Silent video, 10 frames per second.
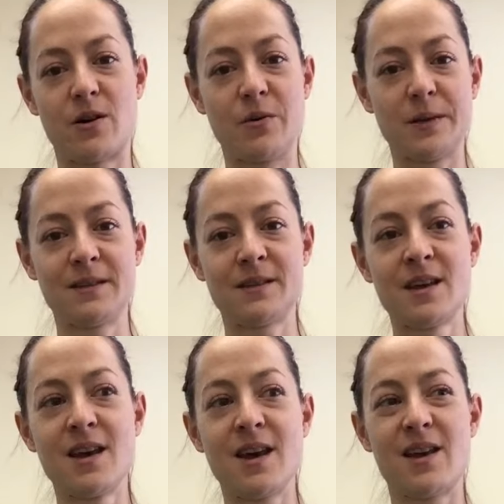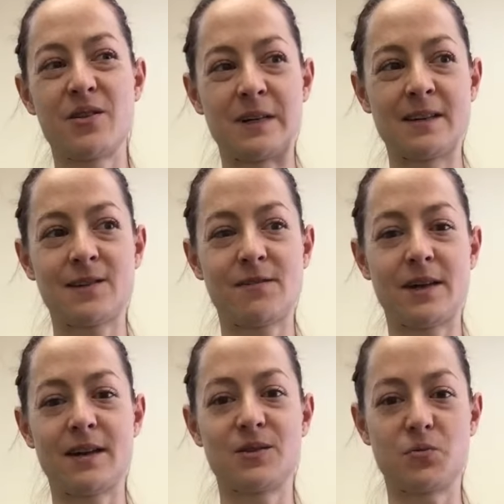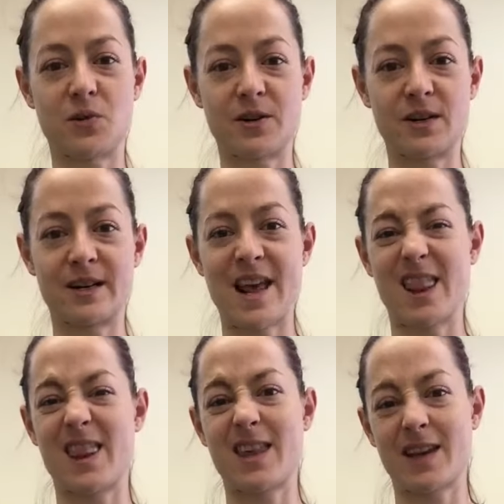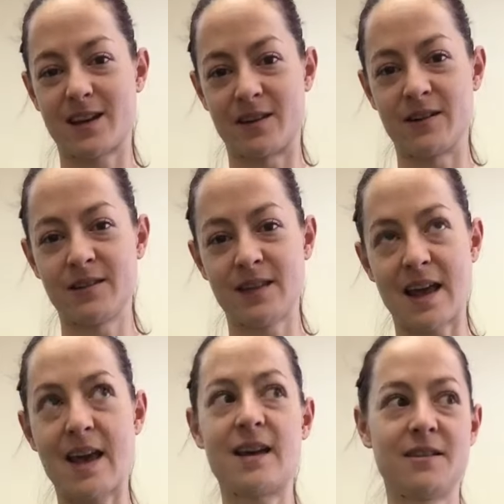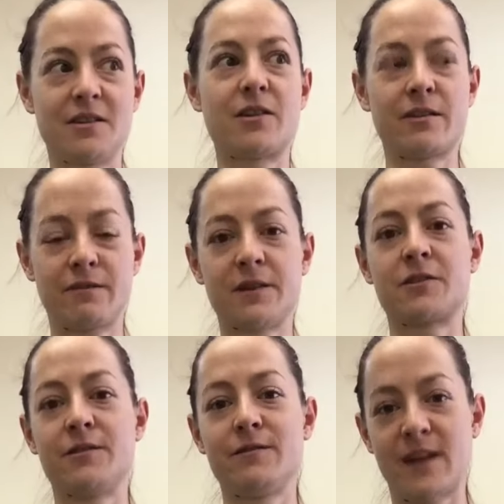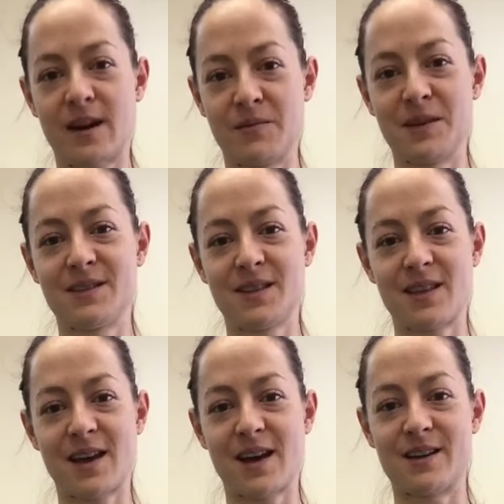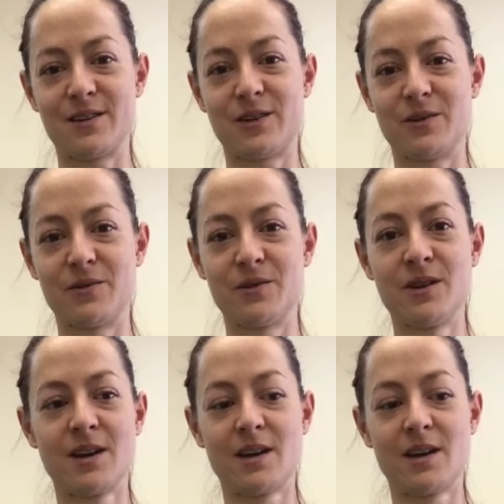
almonds, and the rest of that is water and thickeners and artificial vitamins that they add to